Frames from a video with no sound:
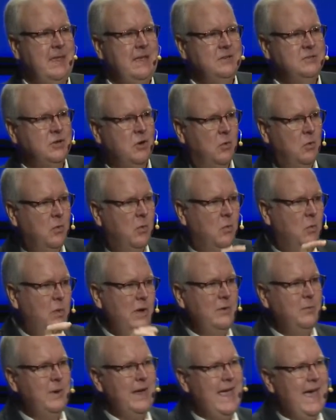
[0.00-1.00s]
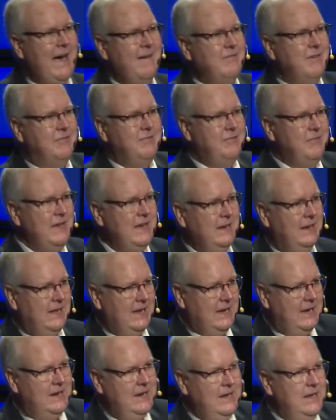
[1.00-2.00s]
So when we have a
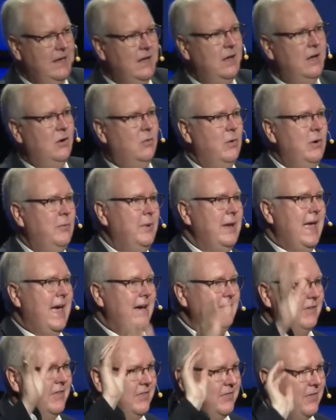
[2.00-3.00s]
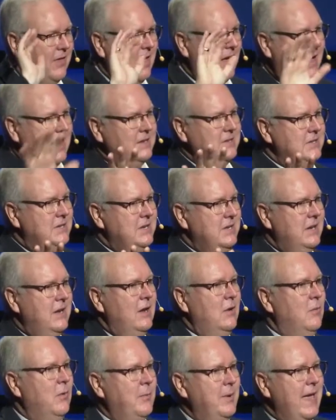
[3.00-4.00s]
feeling, when we have a thought,
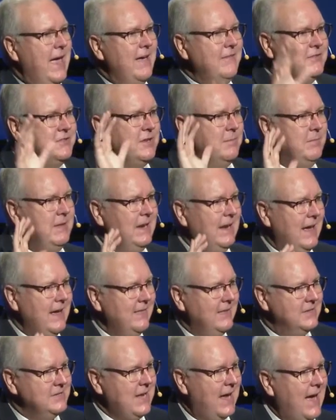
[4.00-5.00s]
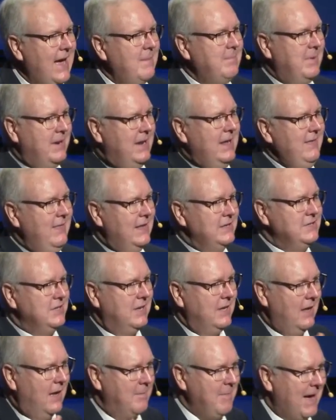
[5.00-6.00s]
when we have something like this happening that's
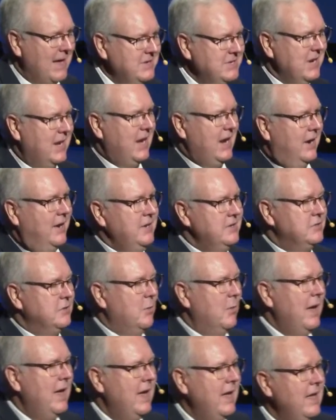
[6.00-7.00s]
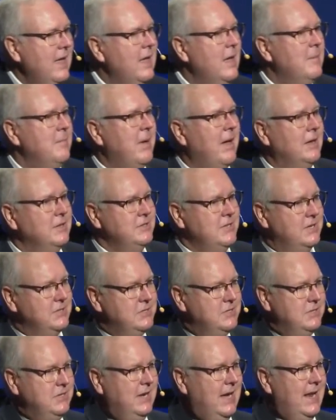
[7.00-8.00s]
about to carry us away, Paul
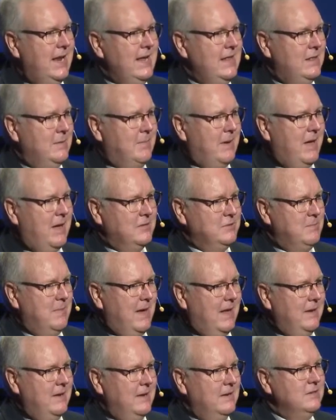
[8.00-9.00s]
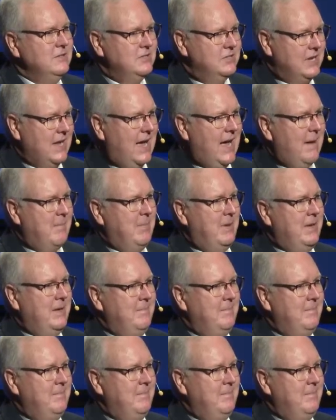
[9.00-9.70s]
says, you got to hit the pause button. Stop.